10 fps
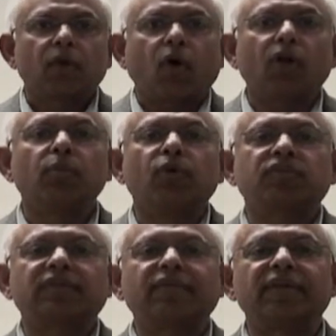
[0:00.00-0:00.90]

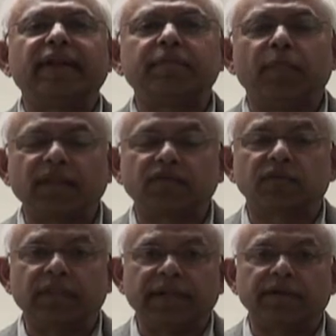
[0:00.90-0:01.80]
almost 7-8 months
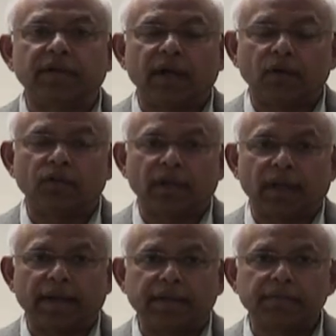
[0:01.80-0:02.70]
later down the
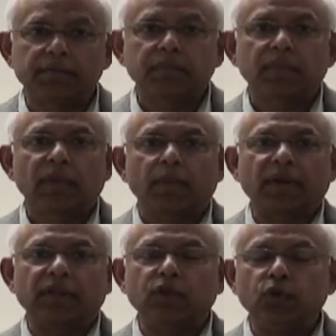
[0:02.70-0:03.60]
line.
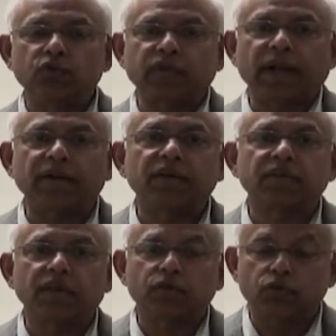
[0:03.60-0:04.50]
But the new standard
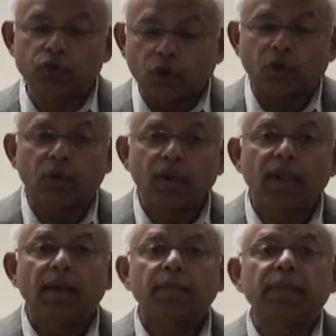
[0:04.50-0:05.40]
says no.
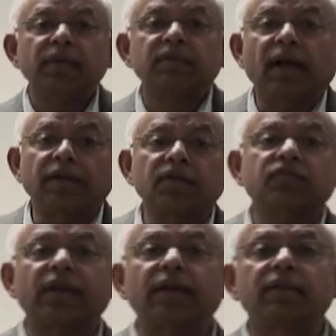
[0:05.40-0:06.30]
Please
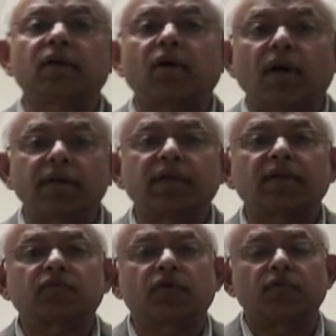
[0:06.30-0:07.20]
understand the
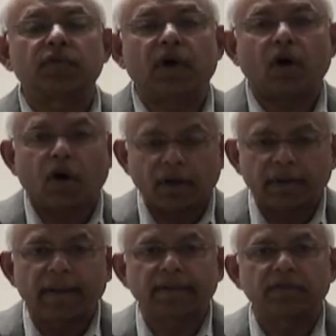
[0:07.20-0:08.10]
context of the
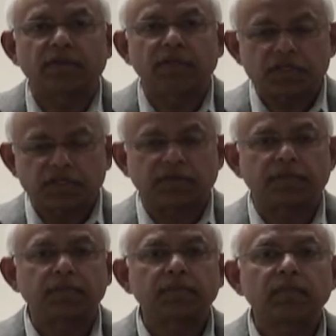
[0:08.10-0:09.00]

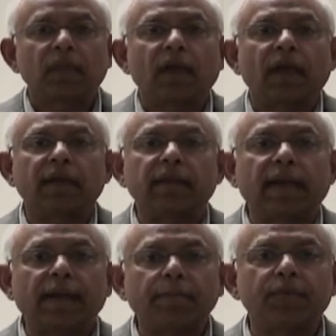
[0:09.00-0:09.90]
organization and
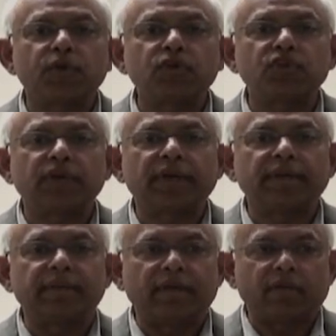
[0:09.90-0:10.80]

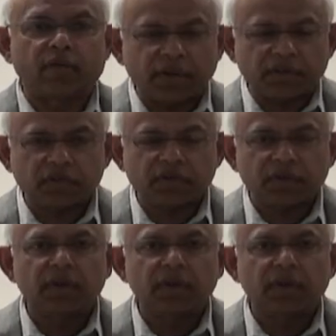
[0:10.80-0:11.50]
appreciate the risk